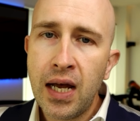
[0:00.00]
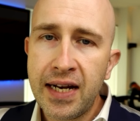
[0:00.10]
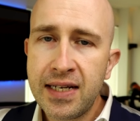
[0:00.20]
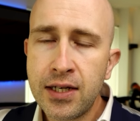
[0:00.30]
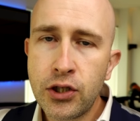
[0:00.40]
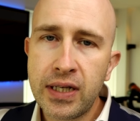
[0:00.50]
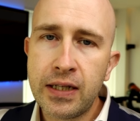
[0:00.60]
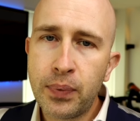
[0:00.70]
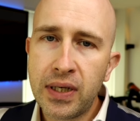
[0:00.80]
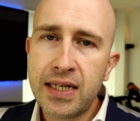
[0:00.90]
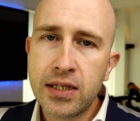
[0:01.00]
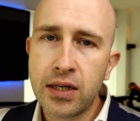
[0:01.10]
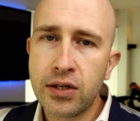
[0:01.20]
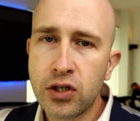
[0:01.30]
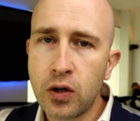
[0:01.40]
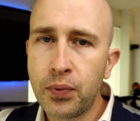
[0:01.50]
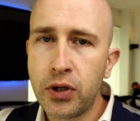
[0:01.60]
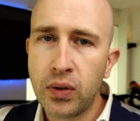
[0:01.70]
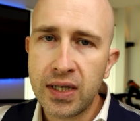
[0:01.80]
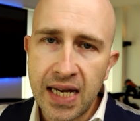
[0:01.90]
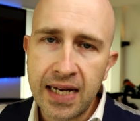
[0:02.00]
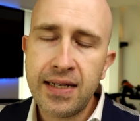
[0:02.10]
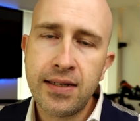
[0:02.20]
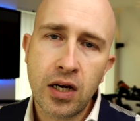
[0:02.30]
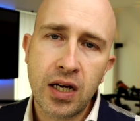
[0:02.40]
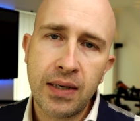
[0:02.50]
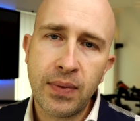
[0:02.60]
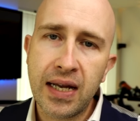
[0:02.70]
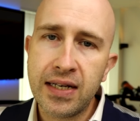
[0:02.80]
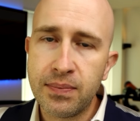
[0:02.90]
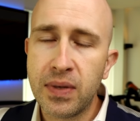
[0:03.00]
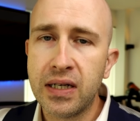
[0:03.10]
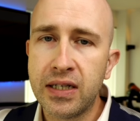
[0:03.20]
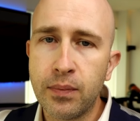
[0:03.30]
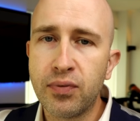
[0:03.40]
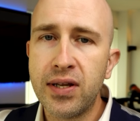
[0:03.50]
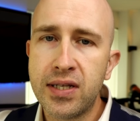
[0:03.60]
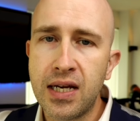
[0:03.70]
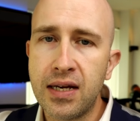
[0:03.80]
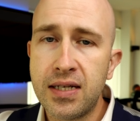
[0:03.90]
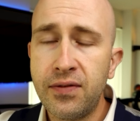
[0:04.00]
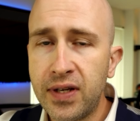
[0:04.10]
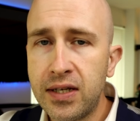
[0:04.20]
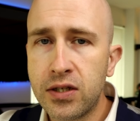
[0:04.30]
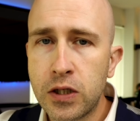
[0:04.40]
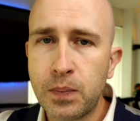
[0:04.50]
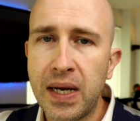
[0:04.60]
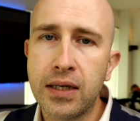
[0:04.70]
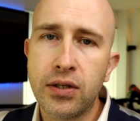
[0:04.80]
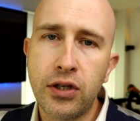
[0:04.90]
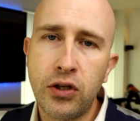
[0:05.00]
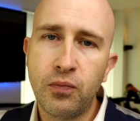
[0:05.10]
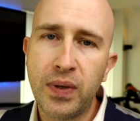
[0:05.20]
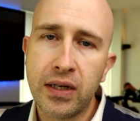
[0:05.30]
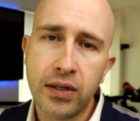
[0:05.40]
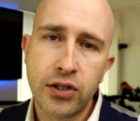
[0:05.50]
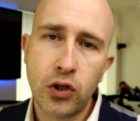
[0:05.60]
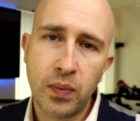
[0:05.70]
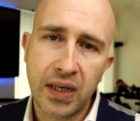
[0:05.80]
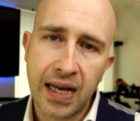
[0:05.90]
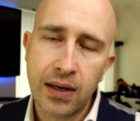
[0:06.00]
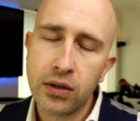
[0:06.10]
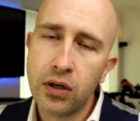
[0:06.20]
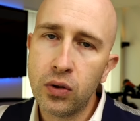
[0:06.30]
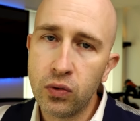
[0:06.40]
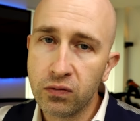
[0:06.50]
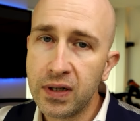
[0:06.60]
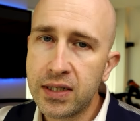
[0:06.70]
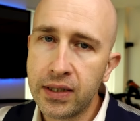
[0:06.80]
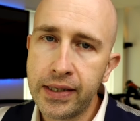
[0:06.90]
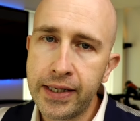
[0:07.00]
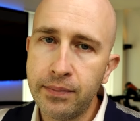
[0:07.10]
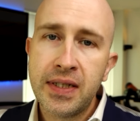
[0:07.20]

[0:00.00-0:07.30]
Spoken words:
And essentially, the police can stop you at any time and demand a breath test if they suspect that you've been consuming alcohol recently.